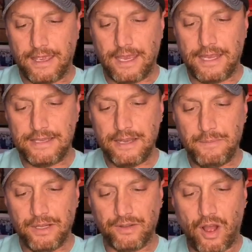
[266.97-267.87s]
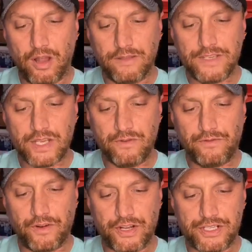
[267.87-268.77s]
He did build all of his own
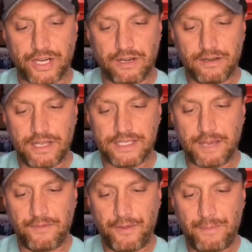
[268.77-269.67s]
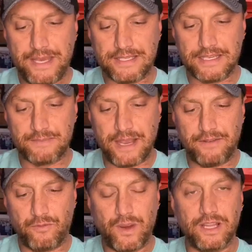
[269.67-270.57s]
furniture, and some of the pieces made
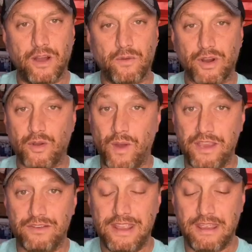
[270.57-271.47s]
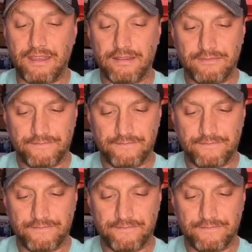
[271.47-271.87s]
of willow were quite unique.